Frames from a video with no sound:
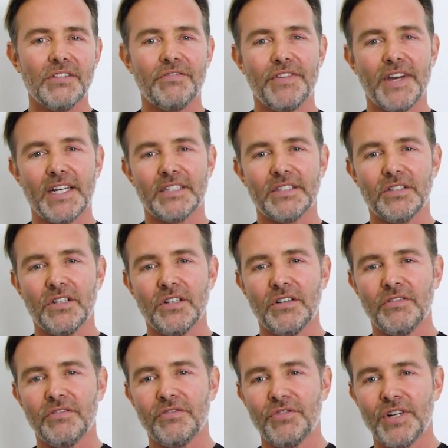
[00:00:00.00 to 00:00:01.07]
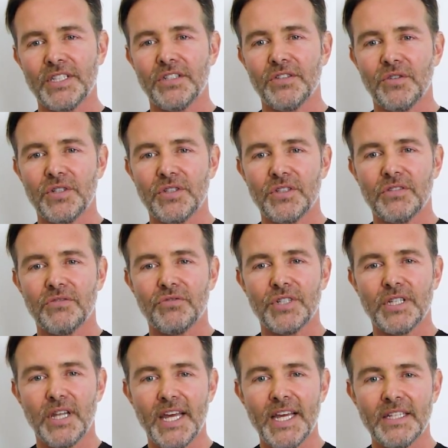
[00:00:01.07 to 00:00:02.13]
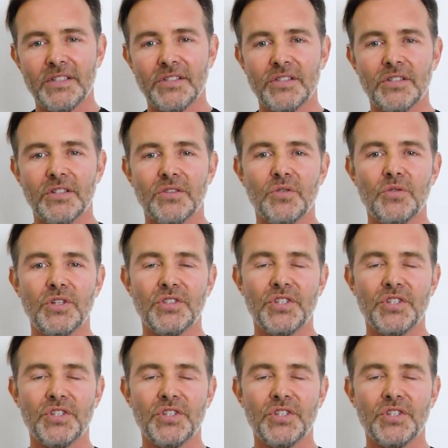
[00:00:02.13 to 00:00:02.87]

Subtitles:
effect of retinoids relates to the